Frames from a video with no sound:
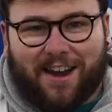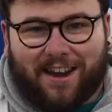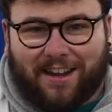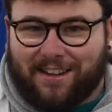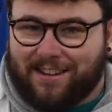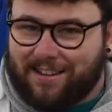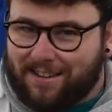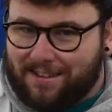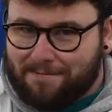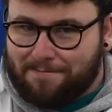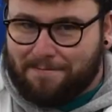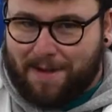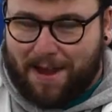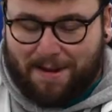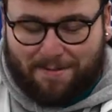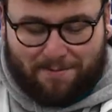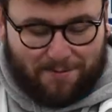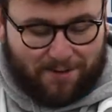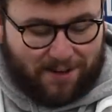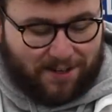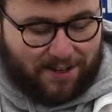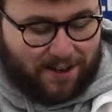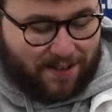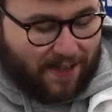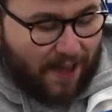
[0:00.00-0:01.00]
any
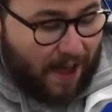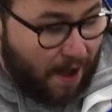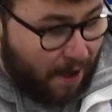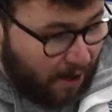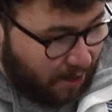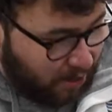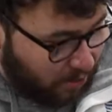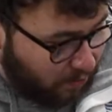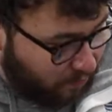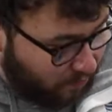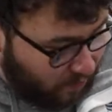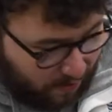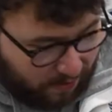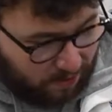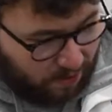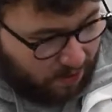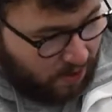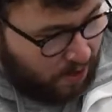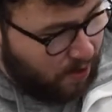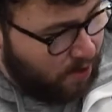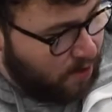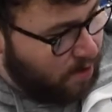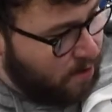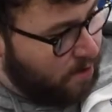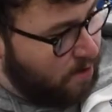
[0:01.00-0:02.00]
memories like that. I just think,
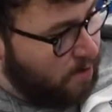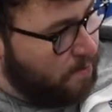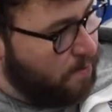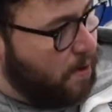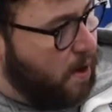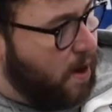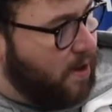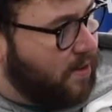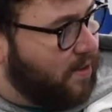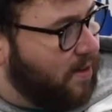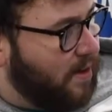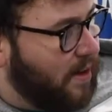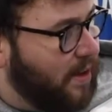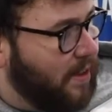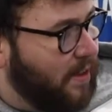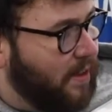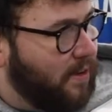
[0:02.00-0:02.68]
personally,